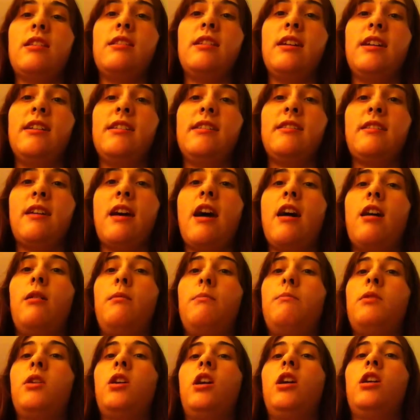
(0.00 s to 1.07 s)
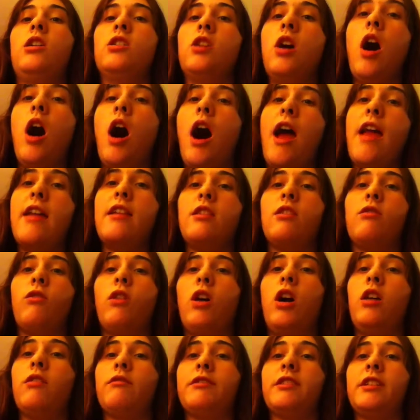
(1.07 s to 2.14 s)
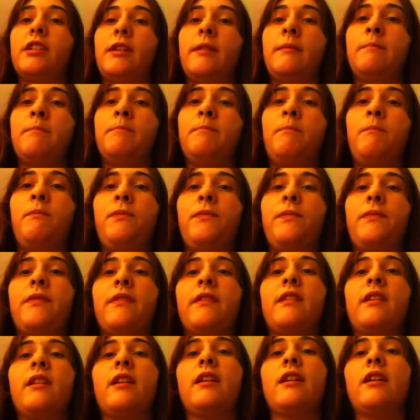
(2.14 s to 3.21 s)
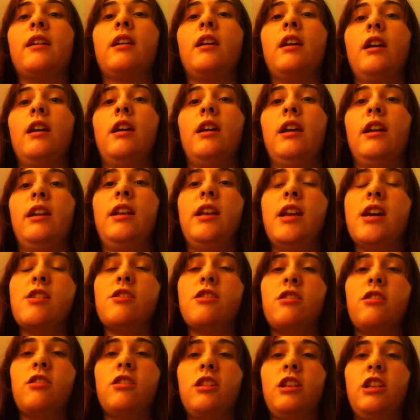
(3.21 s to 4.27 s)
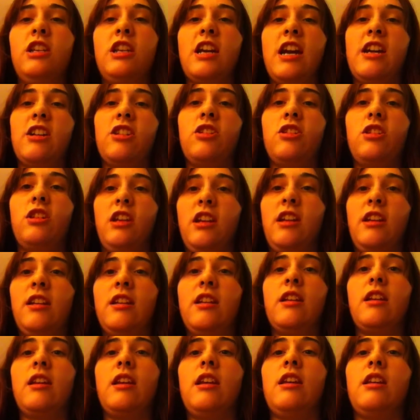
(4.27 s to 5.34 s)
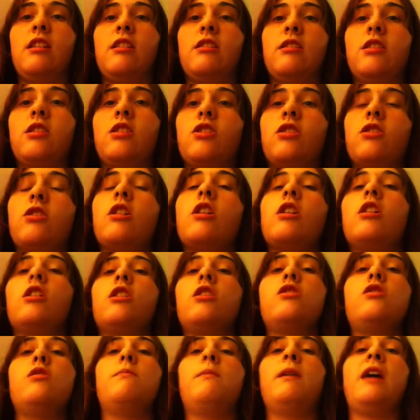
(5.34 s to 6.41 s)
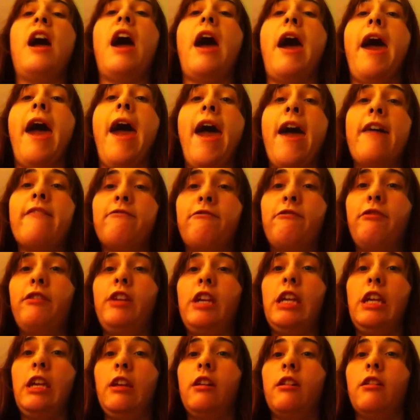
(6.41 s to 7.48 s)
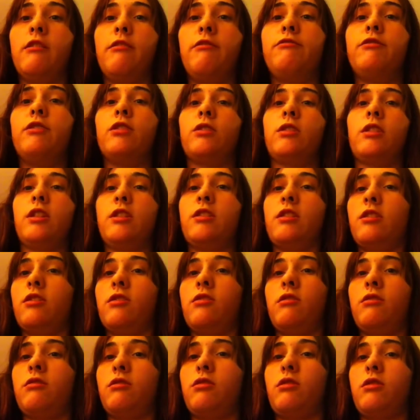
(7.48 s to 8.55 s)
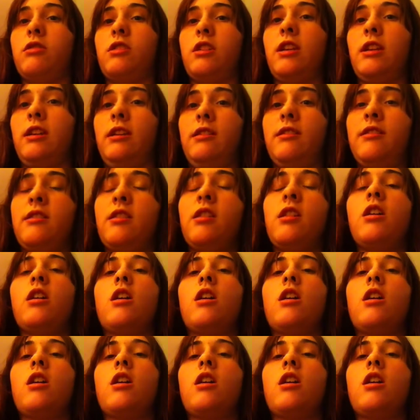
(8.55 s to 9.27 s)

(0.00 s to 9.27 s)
does help a lot in the long run. Another suggestion is to put a heavy focus on social skills.